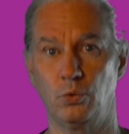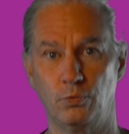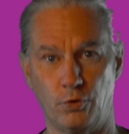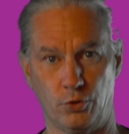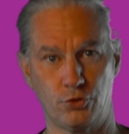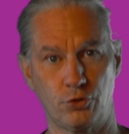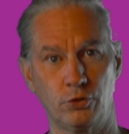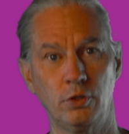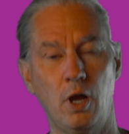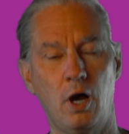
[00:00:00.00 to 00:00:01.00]

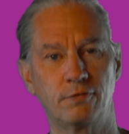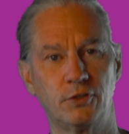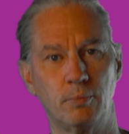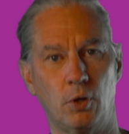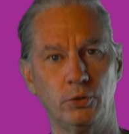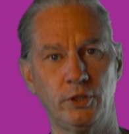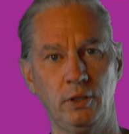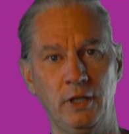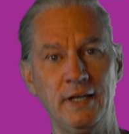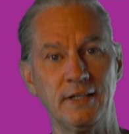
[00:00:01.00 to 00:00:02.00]
version of the model